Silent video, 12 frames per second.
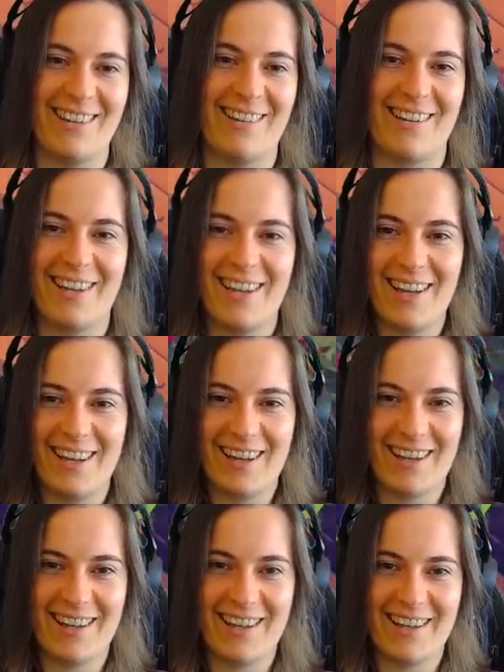
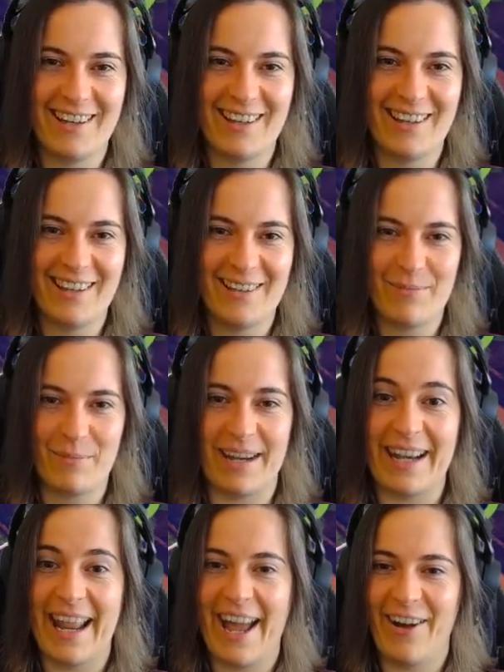but
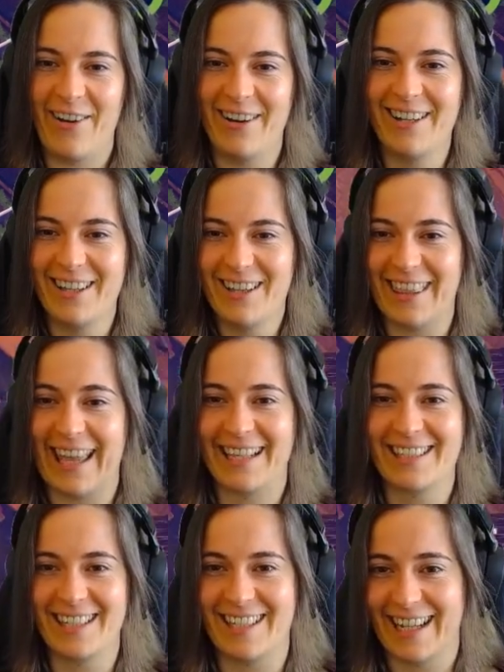now, thanks
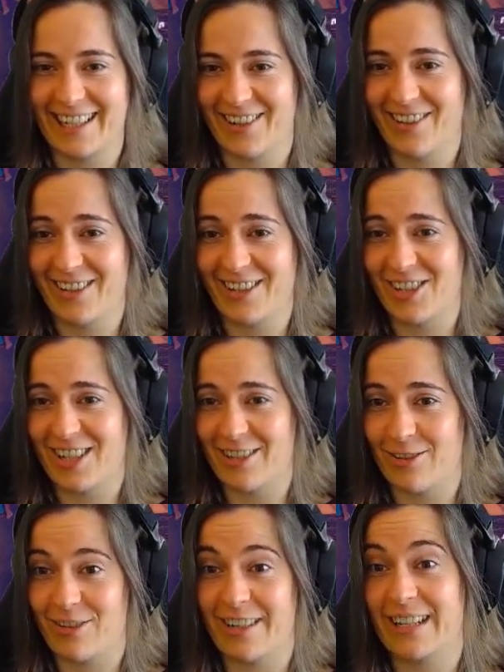to technology,
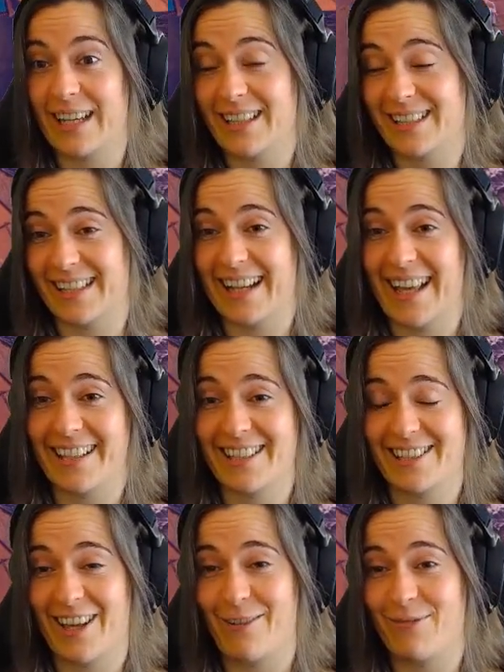you can get sent
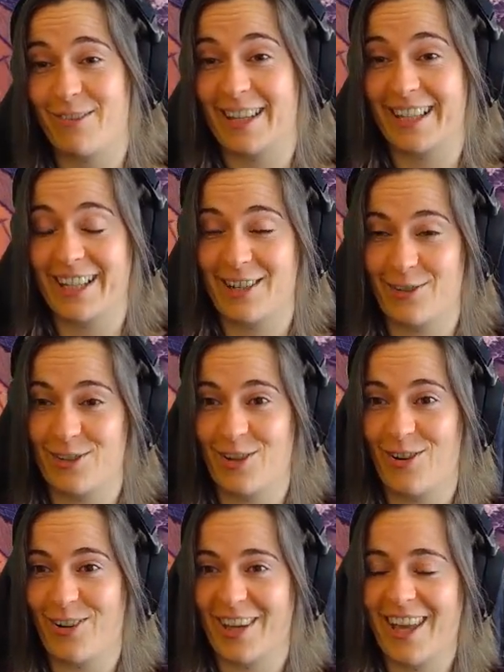outside for yelling at your dog